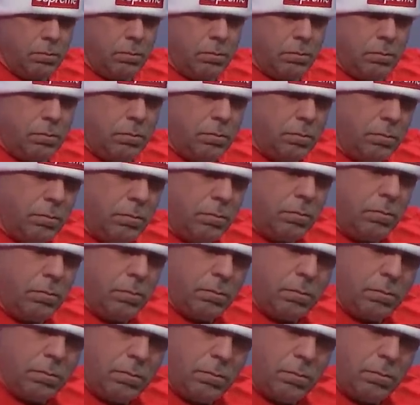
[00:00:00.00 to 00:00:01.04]
Oh my.
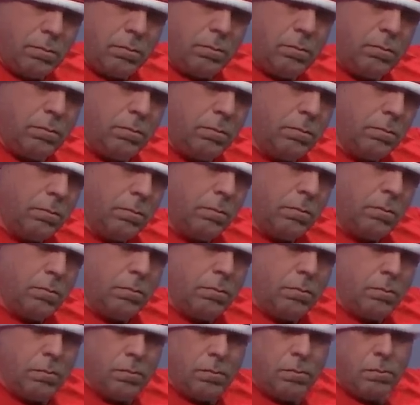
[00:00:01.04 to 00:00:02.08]

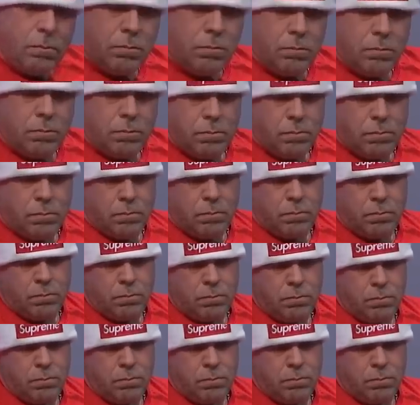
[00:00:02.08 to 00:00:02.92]
Looks like